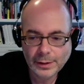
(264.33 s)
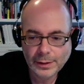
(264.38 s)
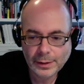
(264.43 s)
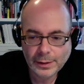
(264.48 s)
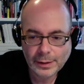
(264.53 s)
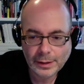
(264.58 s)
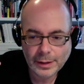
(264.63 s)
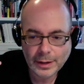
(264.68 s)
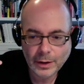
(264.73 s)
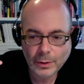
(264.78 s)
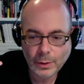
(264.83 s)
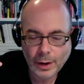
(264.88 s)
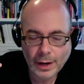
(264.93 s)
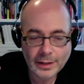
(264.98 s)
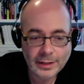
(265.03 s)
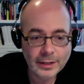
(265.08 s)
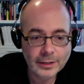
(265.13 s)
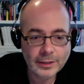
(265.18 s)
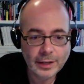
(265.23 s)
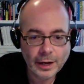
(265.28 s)
you know,
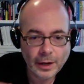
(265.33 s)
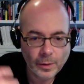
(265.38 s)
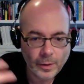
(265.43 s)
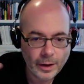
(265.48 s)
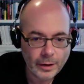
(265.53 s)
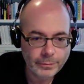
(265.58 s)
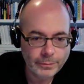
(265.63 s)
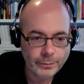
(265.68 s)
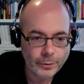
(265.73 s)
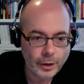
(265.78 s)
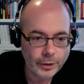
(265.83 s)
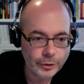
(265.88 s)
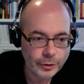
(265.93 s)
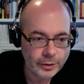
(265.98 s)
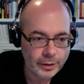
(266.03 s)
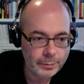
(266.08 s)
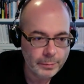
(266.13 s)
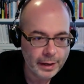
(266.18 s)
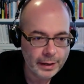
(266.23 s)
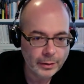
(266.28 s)
ideas like a lot of fraudulent
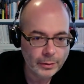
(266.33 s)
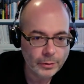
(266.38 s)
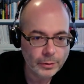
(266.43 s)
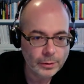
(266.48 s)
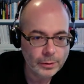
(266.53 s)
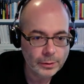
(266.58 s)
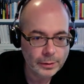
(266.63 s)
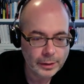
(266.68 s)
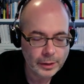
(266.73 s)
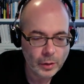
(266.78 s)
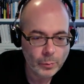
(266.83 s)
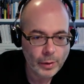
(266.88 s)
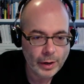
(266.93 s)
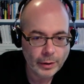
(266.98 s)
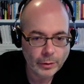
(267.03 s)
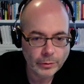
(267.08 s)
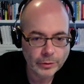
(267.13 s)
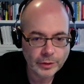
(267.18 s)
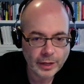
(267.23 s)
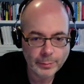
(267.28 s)
medical, you know,
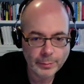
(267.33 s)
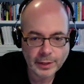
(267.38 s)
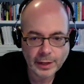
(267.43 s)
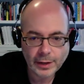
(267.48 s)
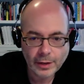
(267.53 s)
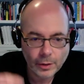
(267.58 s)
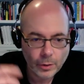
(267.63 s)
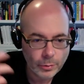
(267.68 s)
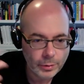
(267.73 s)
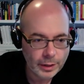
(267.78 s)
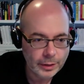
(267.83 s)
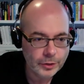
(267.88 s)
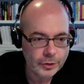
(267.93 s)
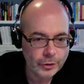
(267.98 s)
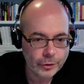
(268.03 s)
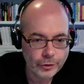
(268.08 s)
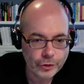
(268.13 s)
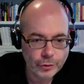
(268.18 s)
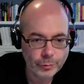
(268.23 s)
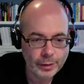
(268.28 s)
medical scams. Like you don't need
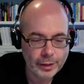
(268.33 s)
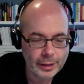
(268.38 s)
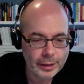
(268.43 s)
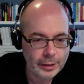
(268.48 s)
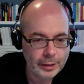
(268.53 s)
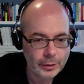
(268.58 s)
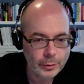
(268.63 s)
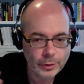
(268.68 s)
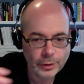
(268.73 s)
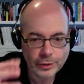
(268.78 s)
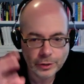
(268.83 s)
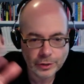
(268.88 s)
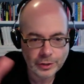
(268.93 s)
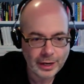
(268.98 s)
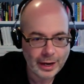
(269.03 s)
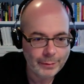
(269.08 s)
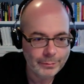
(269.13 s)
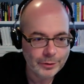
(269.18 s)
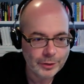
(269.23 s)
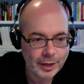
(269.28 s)
surgery. You can just
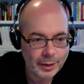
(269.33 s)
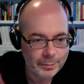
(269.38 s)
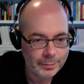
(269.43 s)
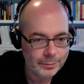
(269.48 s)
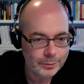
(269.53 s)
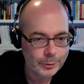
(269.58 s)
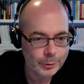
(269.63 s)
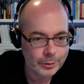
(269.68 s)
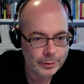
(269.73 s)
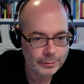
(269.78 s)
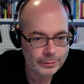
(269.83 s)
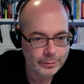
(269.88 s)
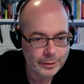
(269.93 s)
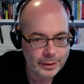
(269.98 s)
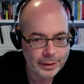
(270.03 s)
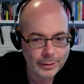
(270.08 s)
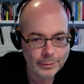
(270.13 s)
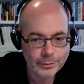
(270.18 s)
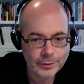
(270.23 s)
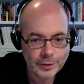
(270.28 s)
have some sort of, you
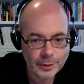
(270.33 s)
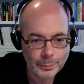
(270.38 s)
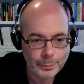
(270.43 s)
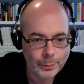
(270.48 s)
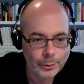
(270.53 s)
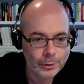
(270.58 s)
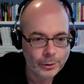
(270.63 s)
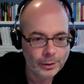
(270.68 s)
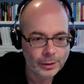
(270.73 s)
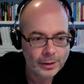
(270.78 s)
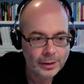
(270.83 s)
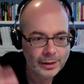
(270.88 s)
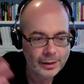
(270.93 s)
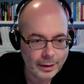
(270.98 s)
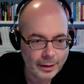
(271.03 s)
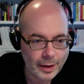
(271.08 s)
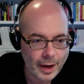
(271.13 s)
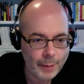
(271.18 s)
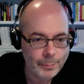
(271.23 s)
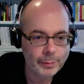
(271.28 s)
know, simple
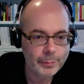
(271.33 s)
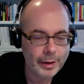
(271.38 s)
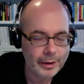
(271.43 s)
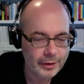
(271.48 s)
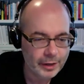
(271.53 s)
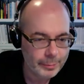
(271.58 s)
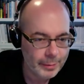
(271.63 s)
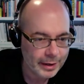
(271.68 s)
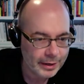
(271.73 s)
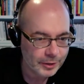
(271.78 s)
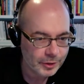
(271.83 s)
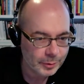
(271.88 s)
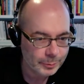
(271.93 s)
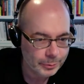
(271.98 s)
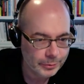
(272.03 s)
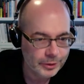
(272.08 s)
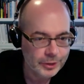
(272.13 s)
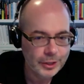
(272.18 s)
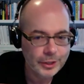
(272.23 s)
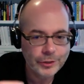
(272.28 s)
complementary medicine
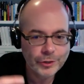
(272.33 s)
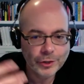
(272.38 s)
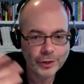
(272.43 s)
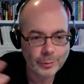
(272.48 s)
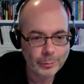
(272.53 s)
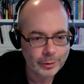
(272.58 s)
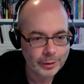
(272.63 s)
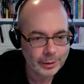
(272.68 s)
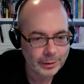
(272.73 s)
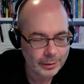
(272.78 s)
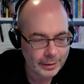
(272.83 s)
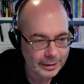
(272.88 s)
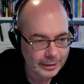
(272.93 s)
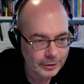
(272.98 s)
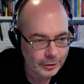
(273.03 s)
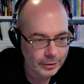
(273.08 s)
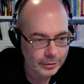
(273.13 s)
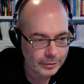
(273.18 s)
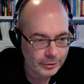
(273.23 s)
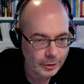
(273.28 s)
procedure will like
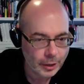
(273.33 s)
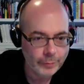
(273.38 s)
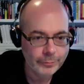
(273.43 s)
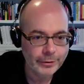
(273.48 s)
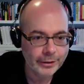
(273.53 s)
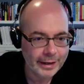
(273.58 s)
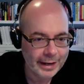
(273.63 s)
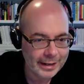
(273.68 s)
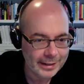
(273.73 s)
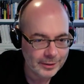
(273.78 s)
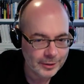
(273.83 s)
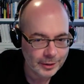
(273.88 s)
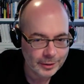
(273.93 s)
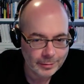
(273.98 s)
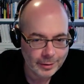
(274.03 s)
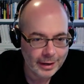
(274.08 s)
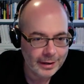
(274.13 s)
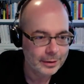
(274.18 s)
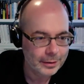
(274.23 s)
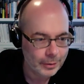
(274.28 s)
so solve your cancer,
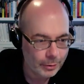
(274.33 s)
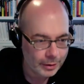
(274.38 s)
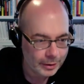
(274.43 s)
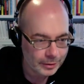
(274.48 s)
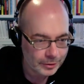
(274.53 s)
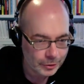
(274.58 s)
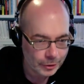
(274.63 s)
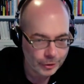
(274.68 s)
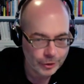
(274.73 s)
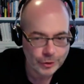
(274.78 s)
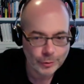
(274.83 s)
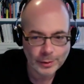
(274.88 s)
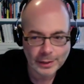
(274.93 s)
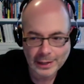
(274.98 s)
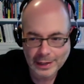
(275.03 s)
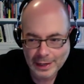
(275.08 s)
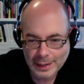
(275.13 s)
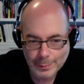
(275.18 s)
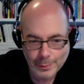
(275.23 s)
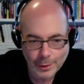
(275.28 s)
right? You don't need surgery,
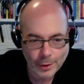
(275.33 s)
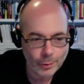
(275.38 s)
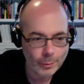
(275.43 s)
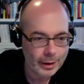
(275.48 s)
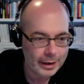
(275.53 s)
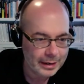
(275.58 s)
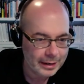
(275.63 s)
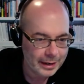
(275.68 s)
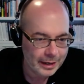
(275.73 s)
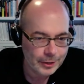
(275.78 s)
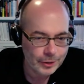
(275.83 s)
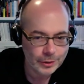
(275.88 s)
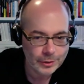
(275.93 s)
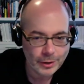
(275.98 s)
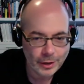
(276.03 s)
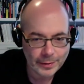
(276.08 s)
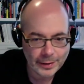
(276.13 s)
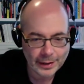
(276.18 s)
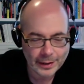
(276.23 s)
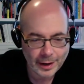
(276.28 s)
chemo, radiation,
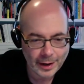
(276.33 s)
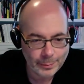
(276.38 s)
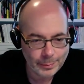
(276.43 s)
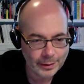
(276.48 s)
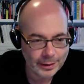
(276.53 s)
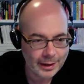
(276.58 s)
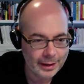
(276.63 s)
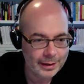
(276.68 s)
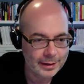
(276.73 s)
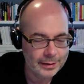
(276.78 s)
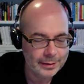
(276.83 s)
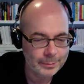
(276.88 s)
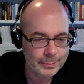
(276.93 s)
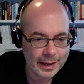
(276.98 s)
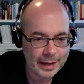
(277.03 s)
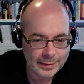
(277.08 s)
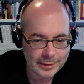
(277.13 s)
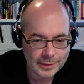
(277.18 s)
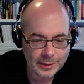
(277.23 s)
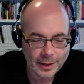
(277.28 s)
all that complicated,
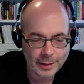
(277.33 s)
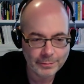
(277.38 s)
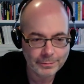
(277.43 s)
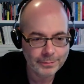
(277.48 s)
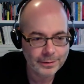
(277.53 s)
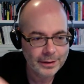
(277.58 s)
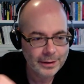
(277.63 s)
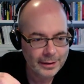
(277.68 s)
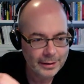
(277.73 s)
bad stuff.